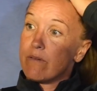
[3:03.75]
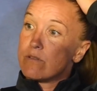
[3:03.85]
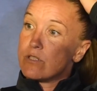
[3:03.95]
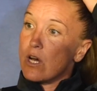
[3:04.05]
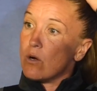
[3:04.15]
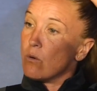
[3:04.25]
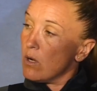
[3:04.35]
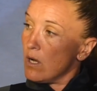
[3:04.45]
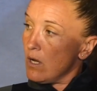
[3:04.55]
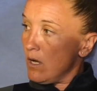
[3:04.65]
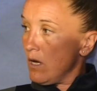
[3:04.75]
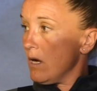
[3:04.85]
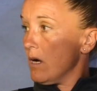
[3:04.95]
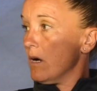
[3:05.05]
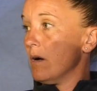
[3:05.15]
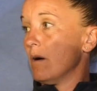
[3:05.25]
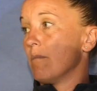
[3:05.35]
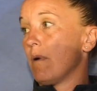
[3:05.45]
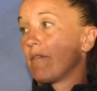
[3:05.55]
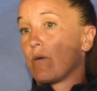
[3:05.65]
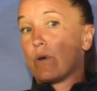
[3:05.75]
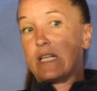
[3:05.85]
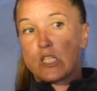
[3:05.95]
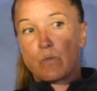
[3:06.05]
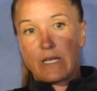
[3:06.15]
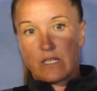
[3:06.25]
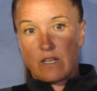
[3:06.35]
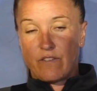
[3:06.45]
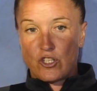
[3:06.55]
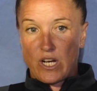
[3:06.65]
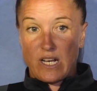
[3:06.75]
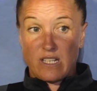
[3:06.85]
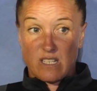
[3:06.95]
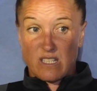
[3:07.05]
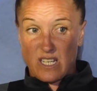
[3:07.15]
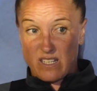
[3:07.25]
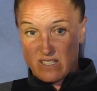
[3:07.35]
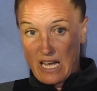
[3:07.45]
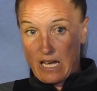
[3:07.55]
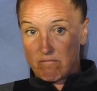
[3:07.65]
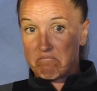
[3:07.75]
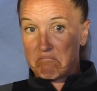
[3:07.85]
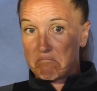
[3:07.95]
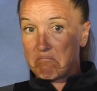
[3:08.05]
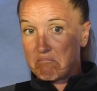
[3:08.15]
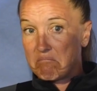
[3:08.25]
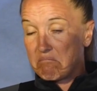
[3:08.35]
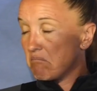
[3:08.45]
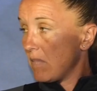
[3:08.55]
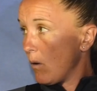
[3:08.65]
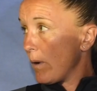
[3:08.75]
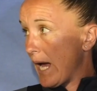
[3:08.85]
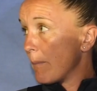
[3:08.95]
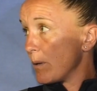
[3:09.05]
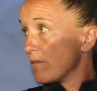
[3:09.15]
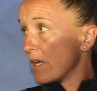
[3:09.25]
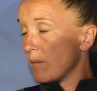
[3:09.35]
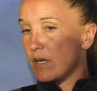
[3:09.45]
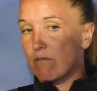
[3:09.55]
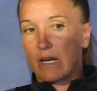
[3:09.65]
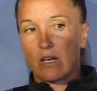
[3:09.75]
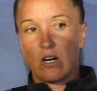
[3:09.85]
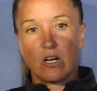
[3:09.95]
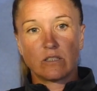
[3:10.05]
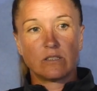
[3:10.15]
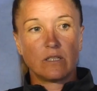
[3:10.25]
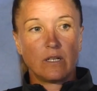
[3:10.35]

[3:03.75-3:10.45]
So um, I think we need to speak to the officiating to see is that are we happy with that being a red card?